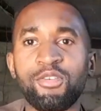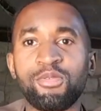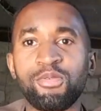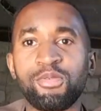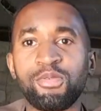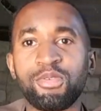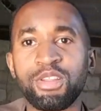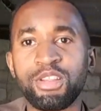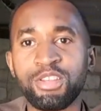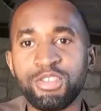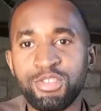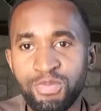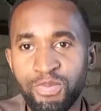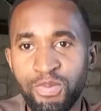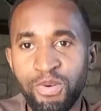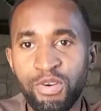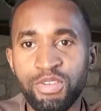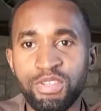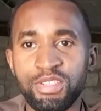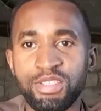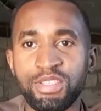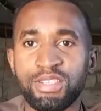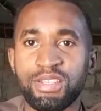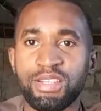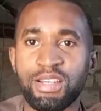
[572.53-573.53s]

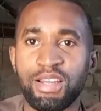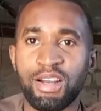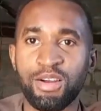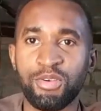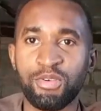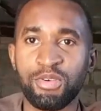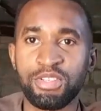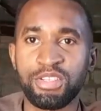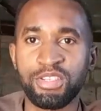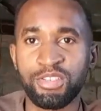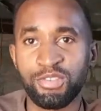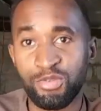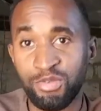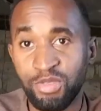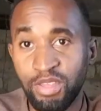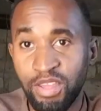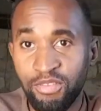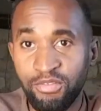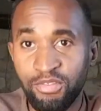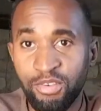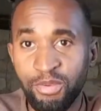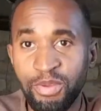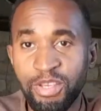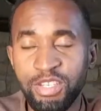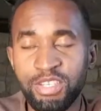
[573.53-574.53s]
respond according to the
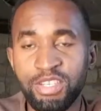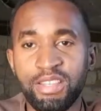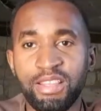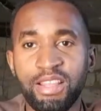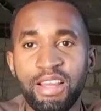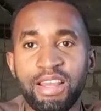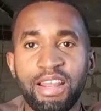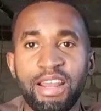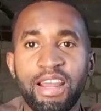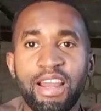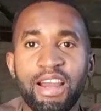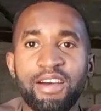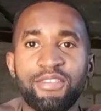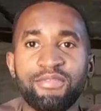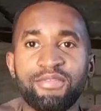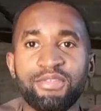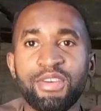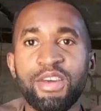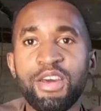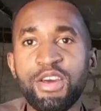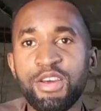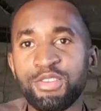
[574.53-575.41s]
information that I have.